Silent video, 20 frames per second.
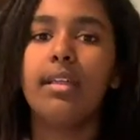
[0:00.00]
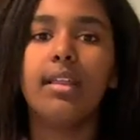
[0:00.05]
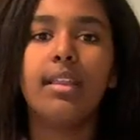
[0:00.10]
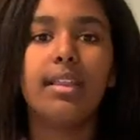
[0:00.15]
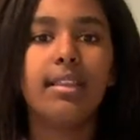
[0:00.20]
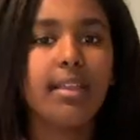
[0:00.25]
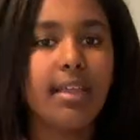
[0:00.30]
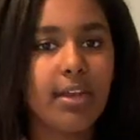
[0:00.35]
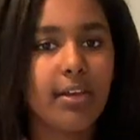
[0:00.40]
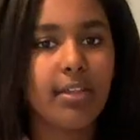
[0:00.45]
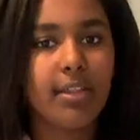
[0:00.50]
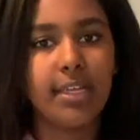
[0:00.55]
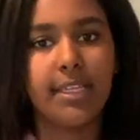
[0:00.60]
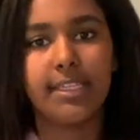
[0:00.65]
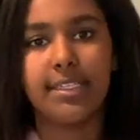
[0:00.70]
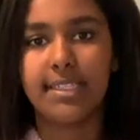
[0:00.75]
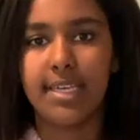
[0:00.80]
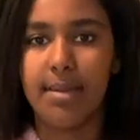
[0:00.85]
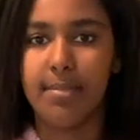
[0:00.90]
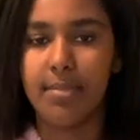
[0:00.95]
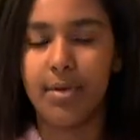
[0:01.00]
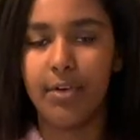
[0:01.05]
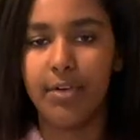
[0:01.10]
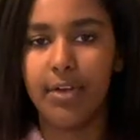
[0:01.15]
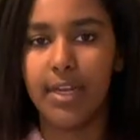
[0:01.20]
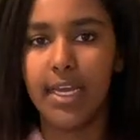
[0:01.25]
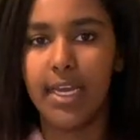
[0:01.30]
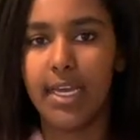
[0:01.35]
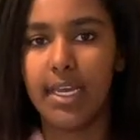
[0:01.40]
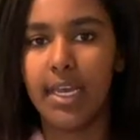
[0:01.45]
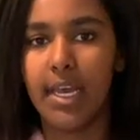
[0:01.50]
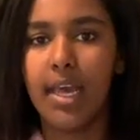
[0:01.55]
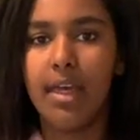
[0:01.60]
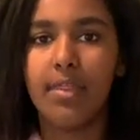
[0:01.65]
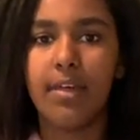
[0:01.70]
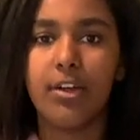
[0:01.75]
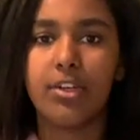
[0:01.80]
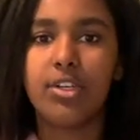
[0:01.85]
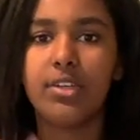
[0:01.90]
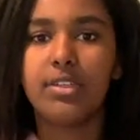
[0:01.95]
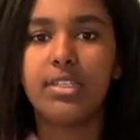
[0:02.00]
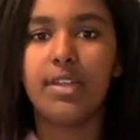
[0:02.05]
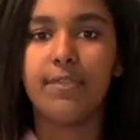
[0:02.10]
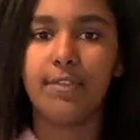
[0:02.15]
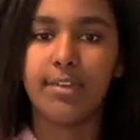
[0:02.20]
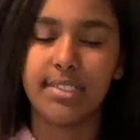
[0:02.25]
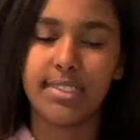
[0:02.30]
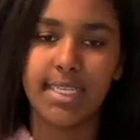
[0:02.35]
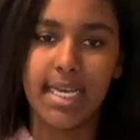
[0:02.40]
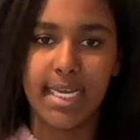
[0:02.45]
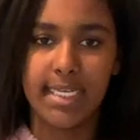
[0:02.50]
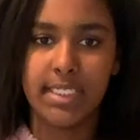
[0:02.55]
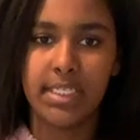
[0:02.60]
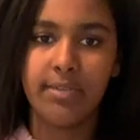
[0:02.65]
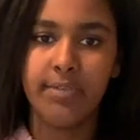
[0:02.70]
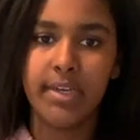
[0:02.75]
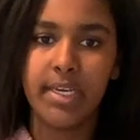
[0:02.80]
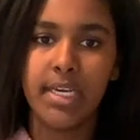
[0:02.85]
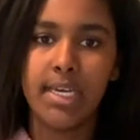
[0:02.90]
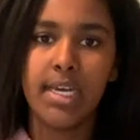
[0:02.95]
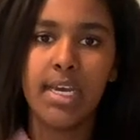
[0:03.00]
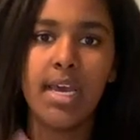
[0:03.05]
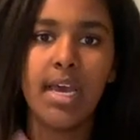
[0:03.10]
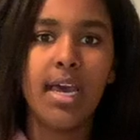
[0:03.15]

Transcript: literally the same building. They're just different sides of it.